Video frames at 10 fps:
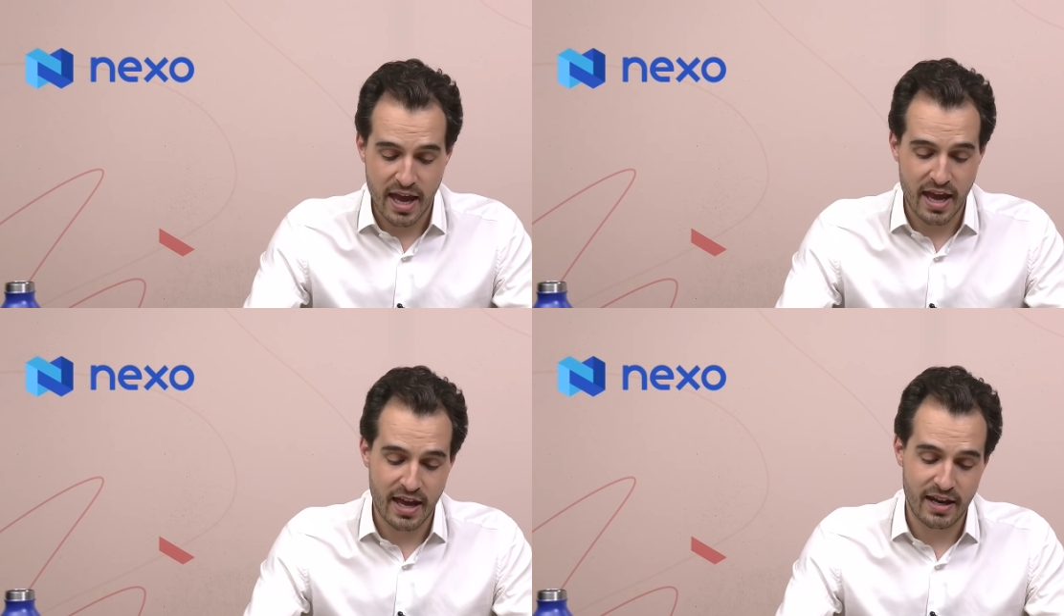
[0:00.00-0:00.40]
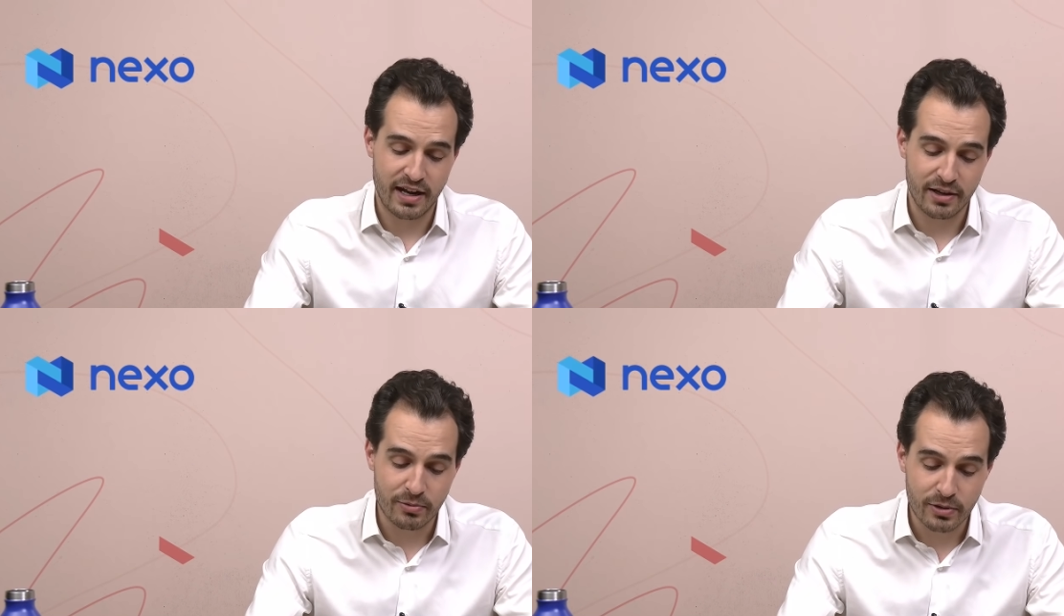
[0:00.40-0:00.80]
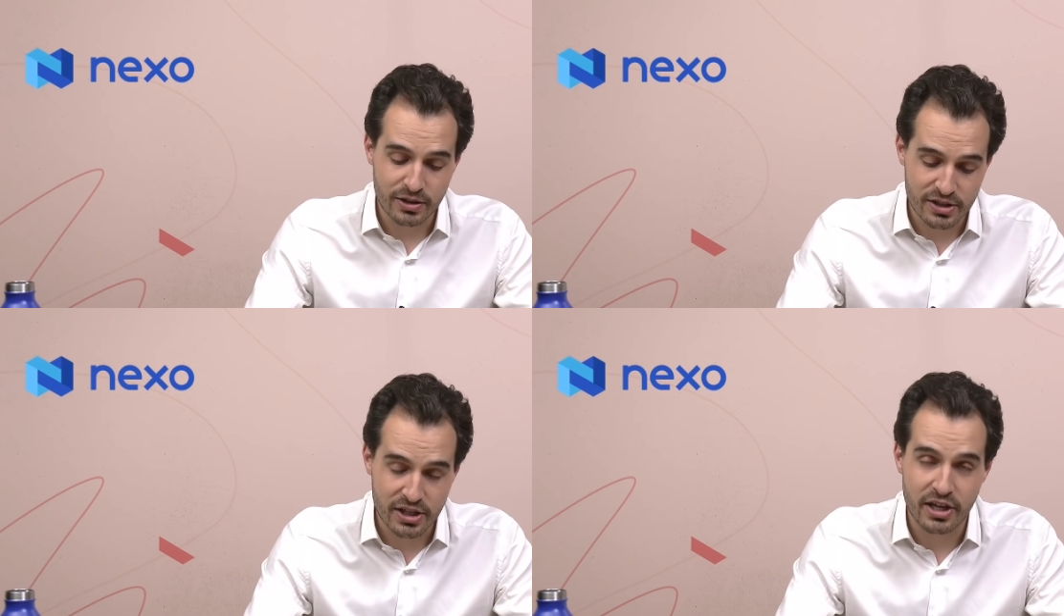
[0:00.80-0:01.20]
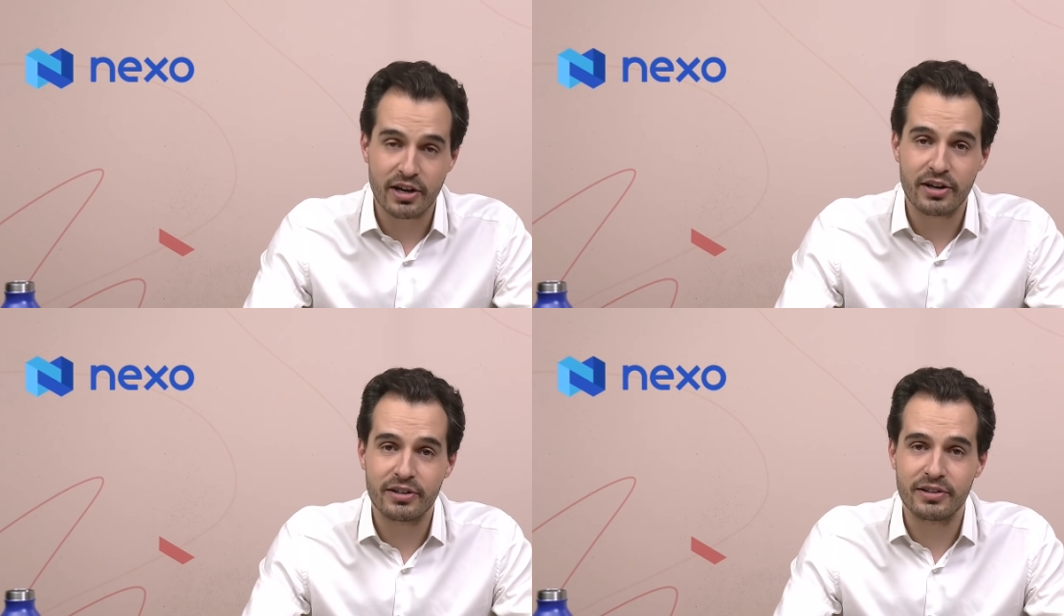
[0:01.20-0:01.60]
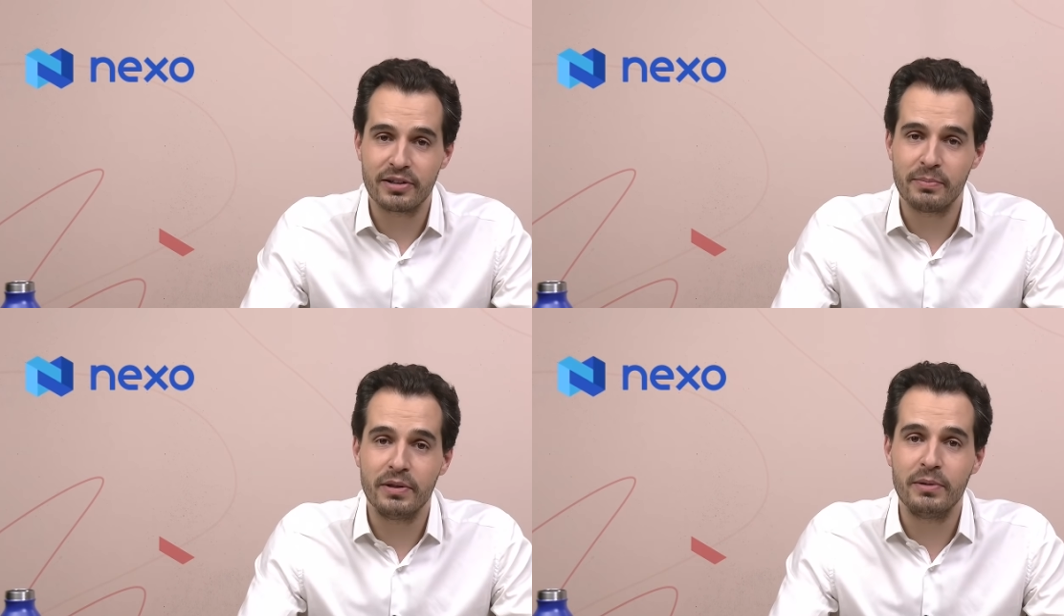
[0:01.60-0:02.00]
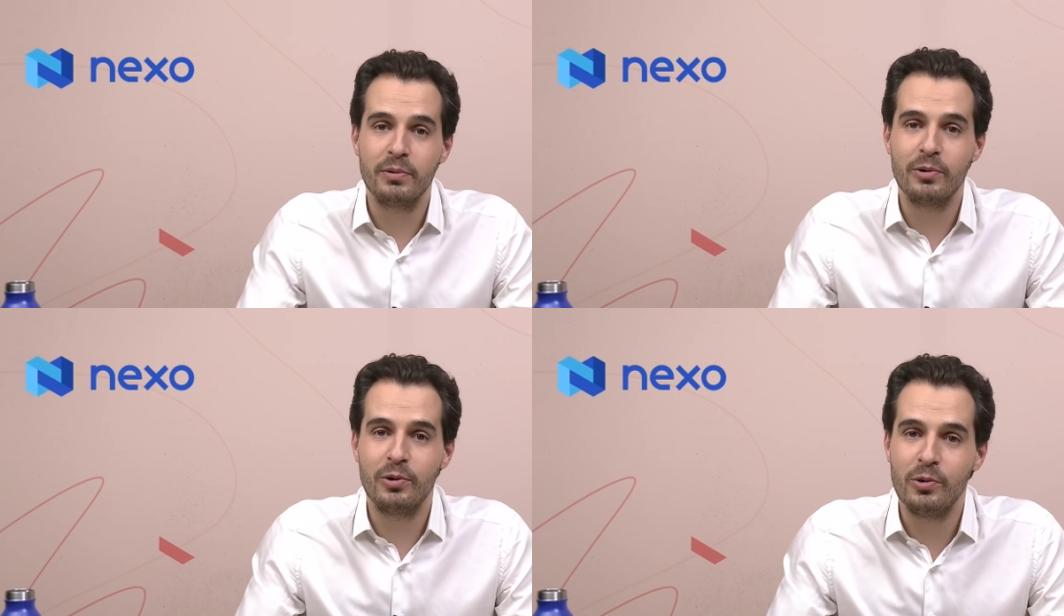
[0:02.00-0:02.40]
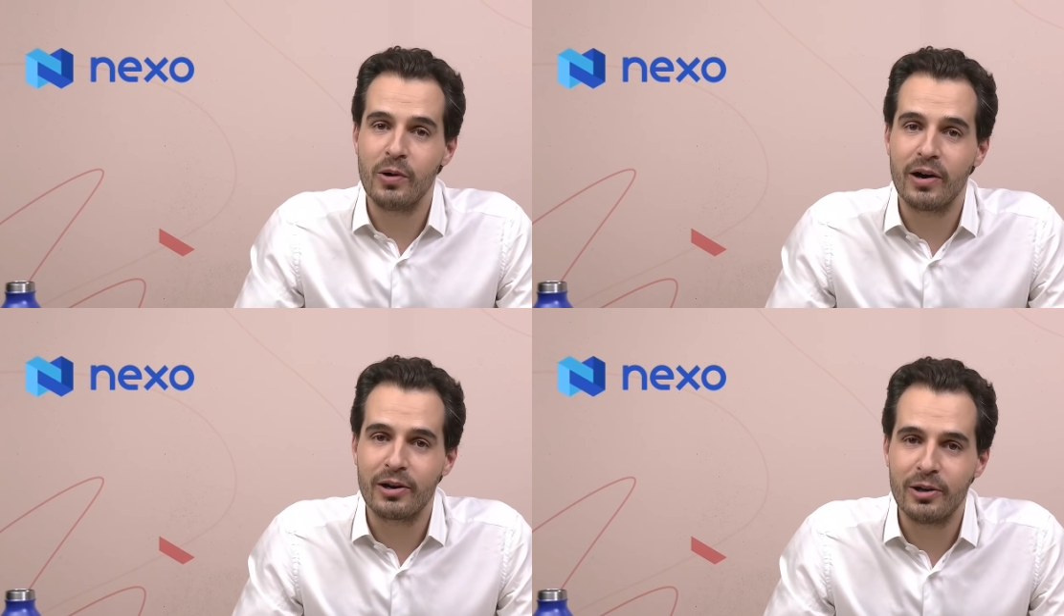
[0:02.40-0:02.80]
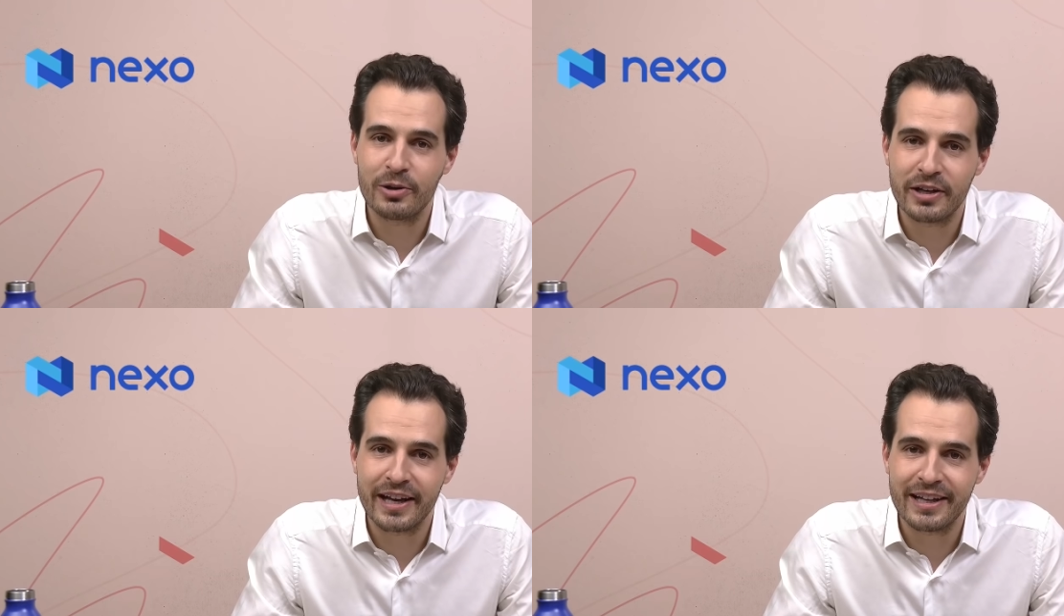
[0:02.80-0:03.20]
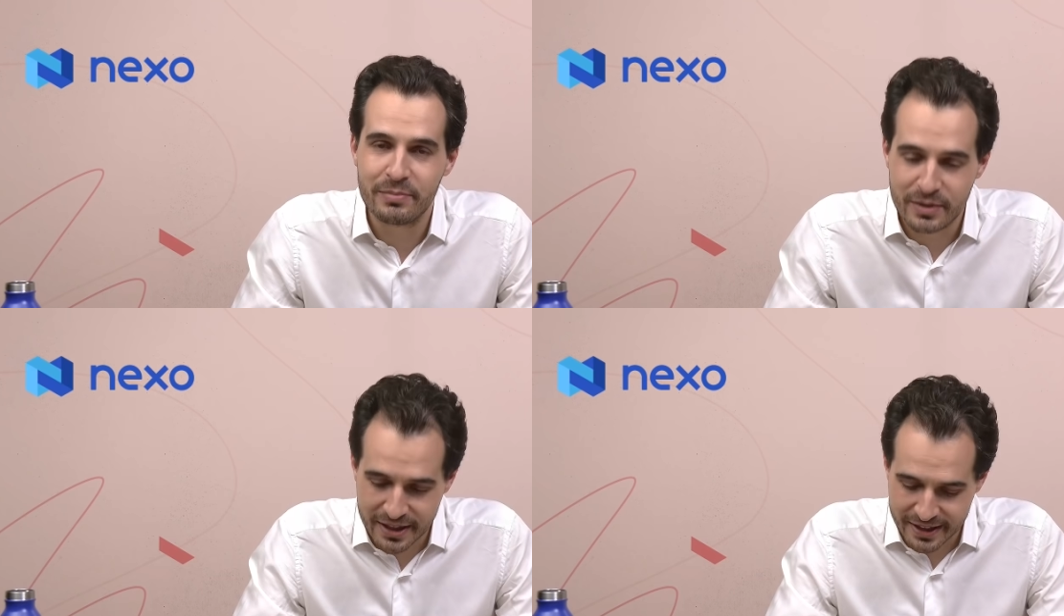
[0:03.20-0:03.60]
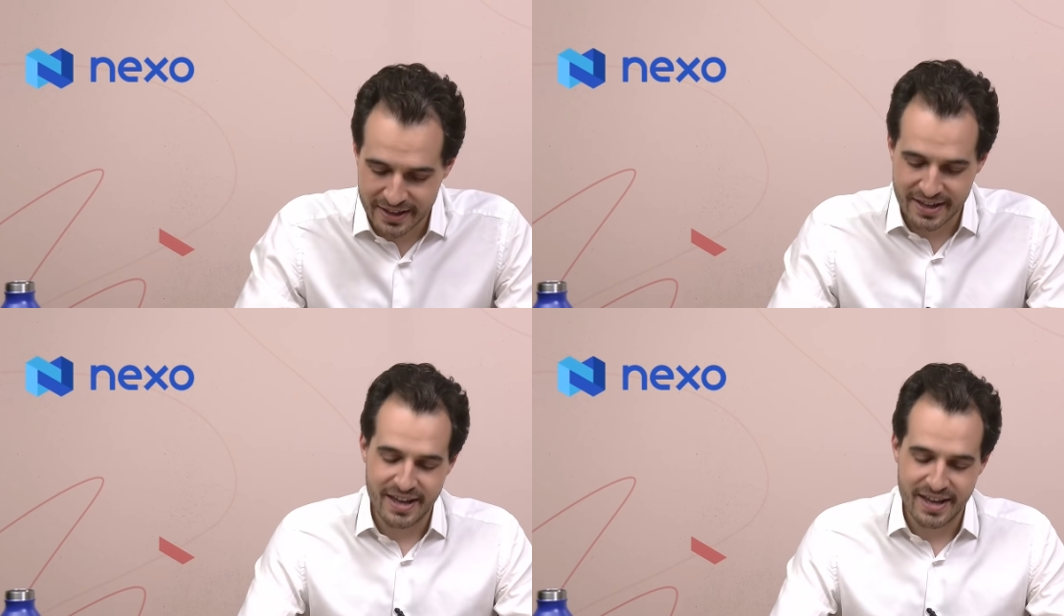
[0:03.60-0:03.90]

and I don't want to scare the people who are looking at me,